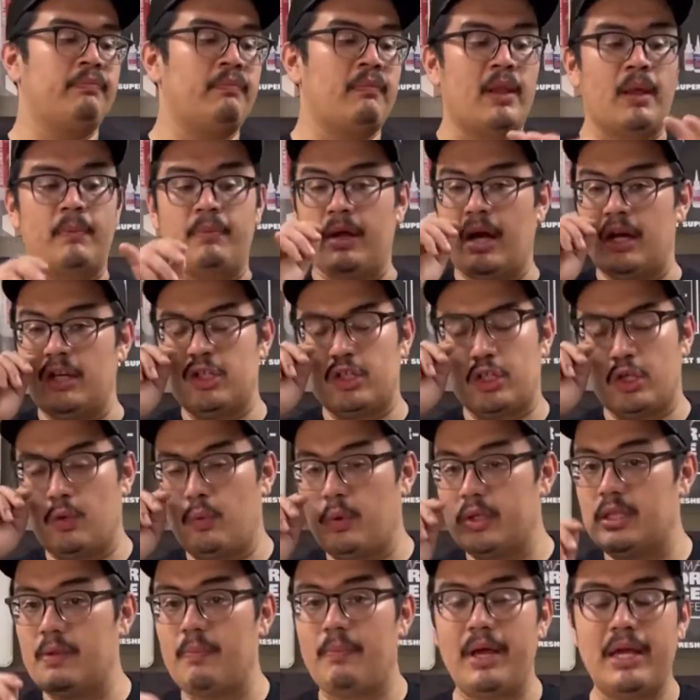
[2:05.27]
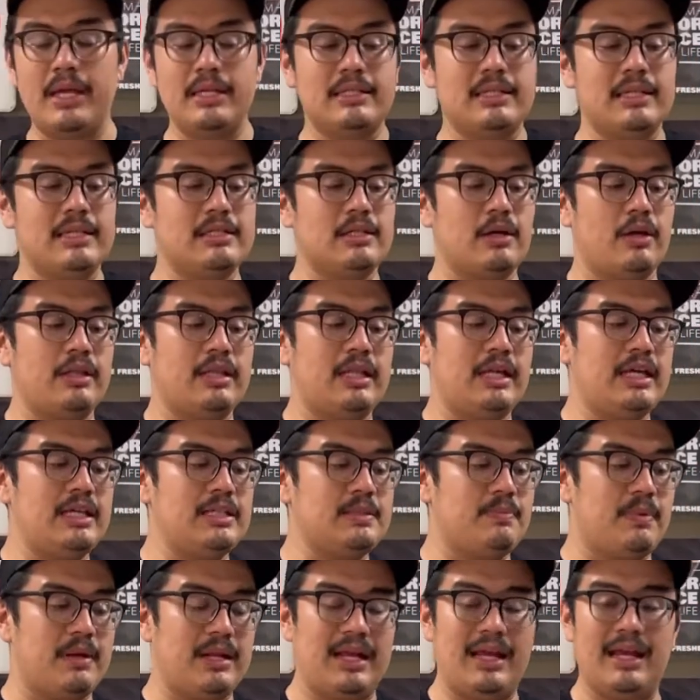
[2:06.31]
I'm not sure what the base is on these,
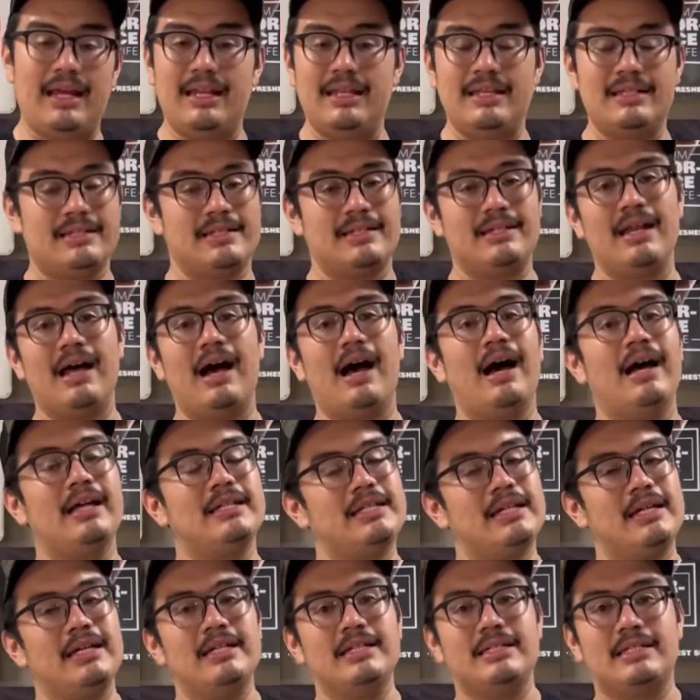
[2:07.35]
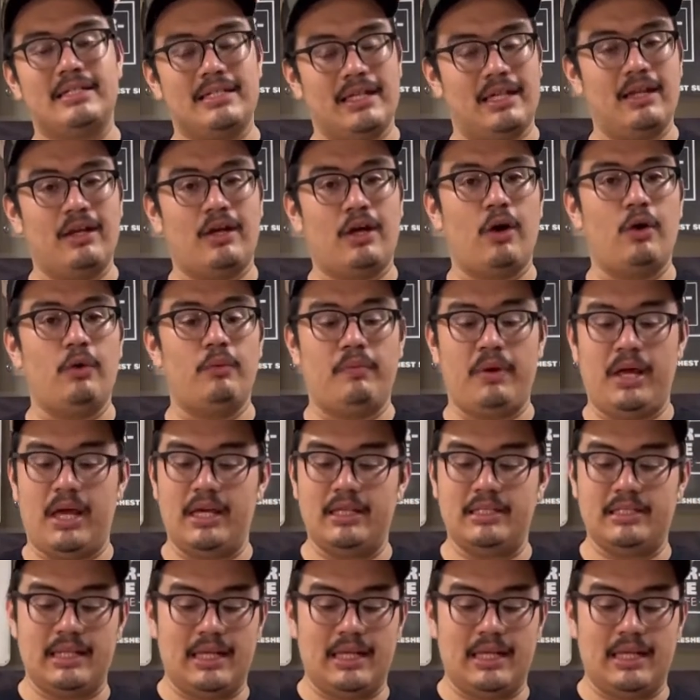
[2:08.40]
but it is not silicone based.